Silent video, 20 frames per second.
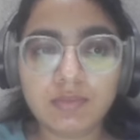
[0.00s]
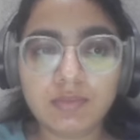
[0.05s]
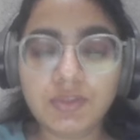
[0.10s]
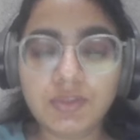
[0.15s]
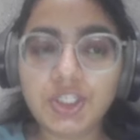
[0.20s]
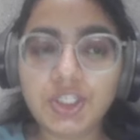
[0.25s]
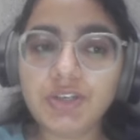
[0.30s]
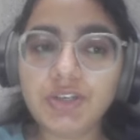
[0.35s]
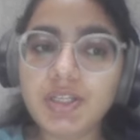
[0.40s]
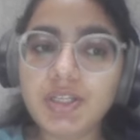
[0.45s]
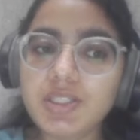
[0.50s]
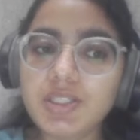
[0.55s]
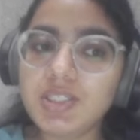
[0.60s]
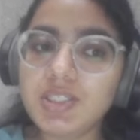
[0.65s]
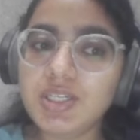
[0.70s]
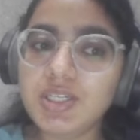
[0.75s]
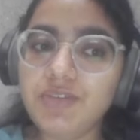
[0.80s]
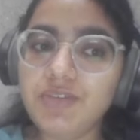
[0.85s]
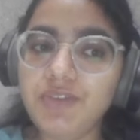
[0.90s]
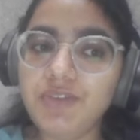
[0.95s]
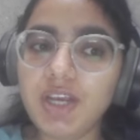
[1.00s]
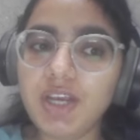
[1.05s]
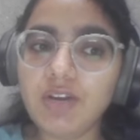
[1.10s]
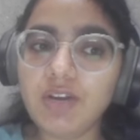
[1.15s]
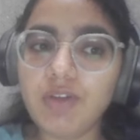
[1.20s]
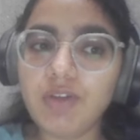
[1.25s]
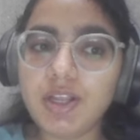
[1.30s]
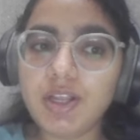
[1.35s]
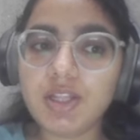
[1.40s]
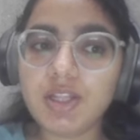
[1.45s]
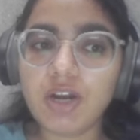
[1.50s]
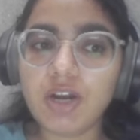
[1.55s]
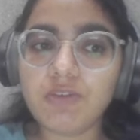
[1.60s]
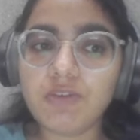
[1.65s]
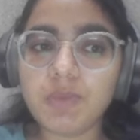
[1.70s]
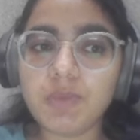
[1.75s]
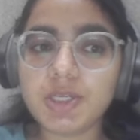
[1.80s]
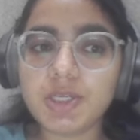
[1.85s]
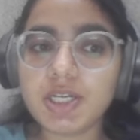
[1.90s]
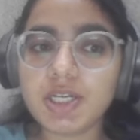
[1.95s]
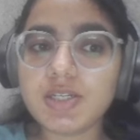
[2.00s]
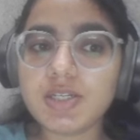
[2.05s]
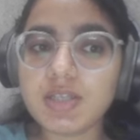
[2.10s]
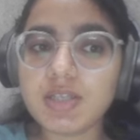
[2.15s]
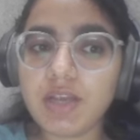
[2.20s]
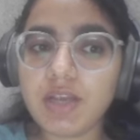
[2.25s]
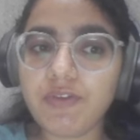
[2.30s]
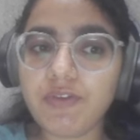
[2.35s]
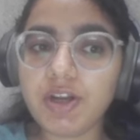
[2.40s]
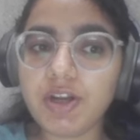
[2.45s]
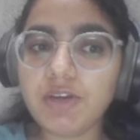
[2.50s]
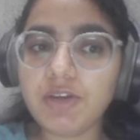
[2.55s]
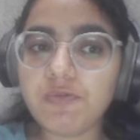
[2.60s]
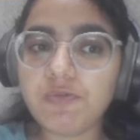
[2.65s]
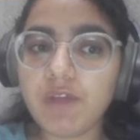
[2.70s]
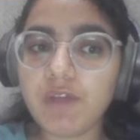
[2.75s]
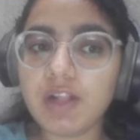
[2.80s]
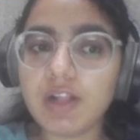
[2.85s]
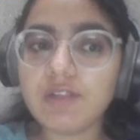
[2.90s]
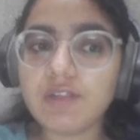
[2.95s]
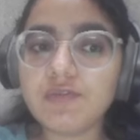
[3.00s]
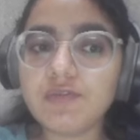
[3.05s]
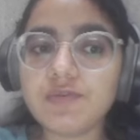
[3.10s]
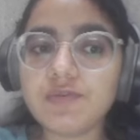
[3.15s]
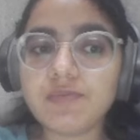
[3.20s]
You can see we are going the output at 7, 12,